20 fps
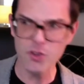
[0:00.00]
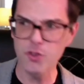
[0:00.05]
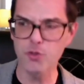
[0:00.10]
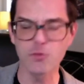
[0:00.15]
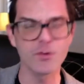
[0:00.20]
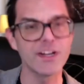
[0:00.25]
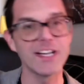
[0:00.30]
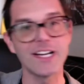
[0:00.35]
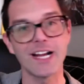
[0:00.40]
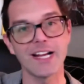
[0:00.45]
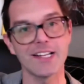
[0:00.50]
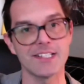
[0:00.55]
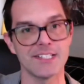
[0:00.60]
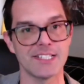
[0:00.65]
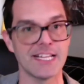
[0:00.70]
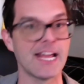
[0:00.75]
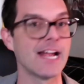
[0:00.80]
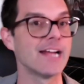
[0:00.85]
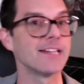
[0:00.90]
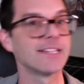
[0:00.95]
3-night
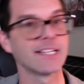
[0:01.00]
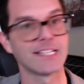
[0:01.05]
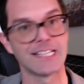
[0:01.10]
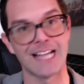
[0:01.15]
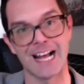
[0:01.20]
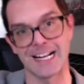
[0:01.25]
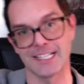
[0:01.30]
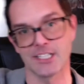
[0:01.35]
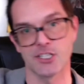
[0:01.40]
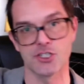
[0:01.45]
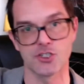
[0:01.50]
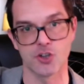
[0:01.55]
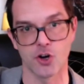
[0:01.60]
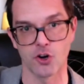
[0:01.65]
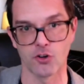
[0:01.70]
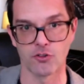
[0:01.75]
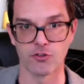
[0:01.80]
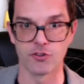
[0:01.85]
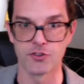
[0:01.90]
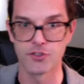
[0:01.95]
stay at the Galactic
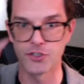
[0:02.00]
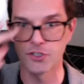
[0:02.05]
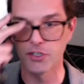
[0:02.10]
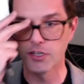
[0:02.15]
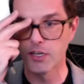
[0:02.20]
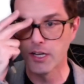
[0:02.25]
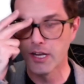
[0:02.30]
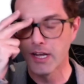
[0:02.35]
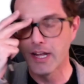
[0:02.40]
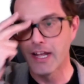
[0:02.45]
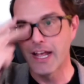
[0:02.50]
Starcruiser,